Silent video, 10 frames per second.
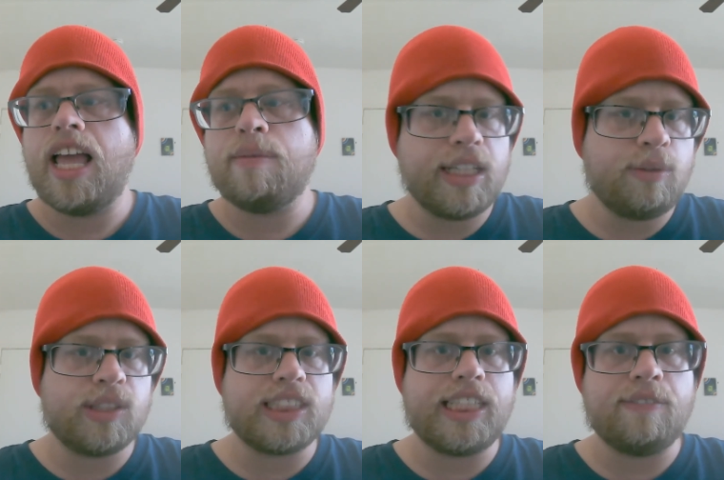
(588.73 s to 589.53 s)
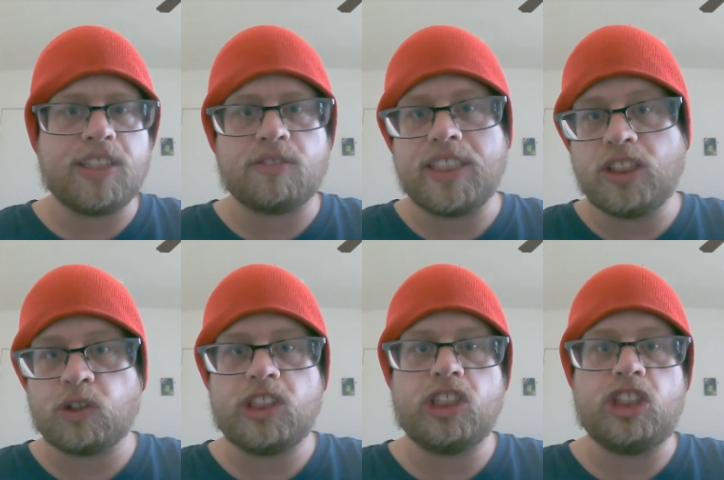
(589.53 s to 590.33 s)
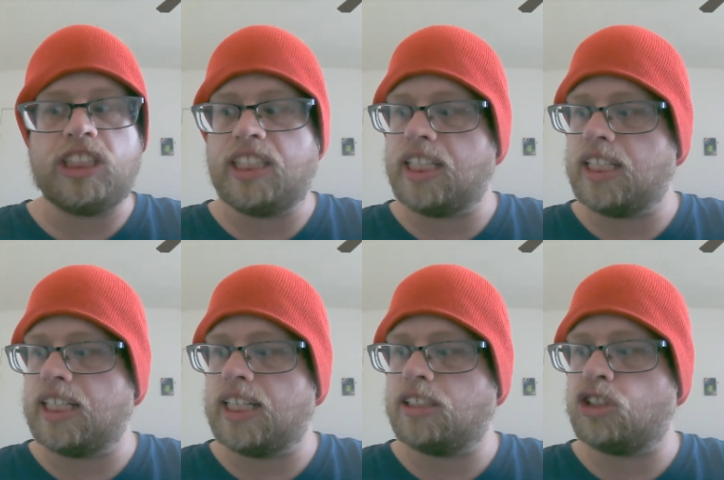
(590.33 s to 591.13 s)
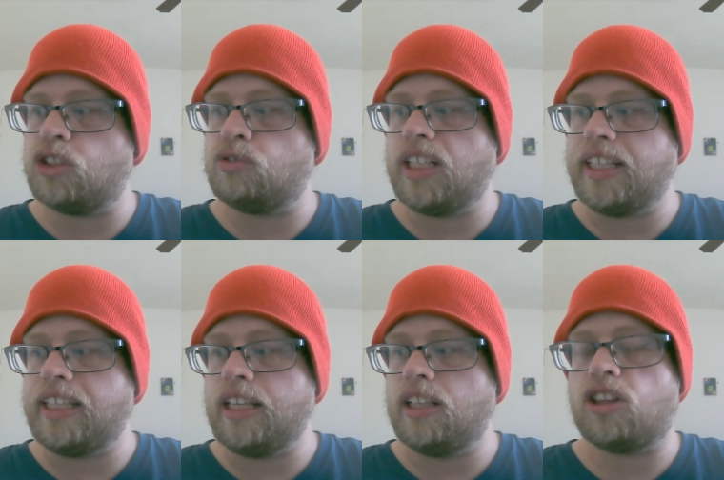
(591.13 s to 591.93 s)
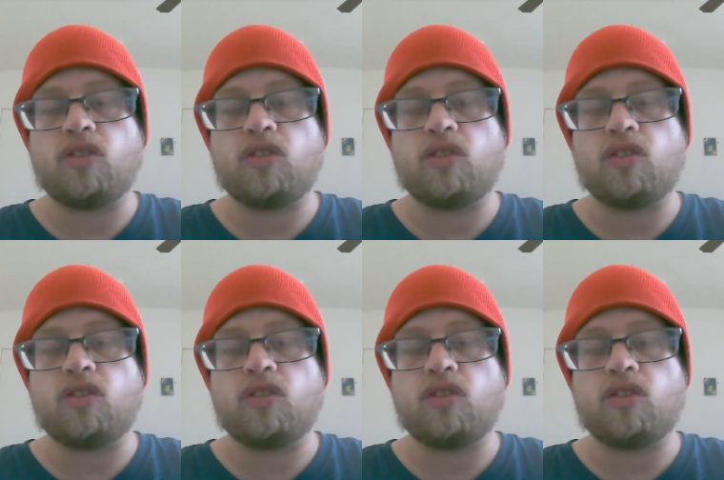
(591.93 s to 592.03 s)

emily wasn't given the resources she needed to really